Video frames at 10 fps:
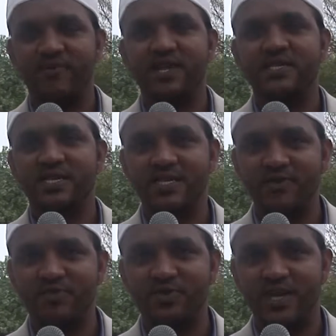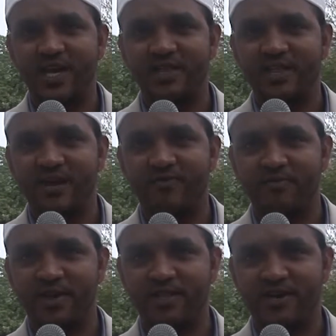it is as if you take the life
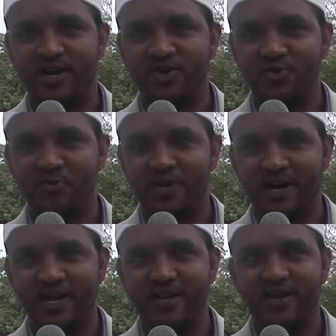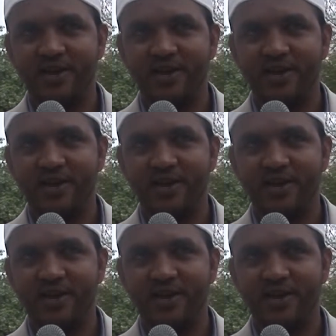of the entire humankind.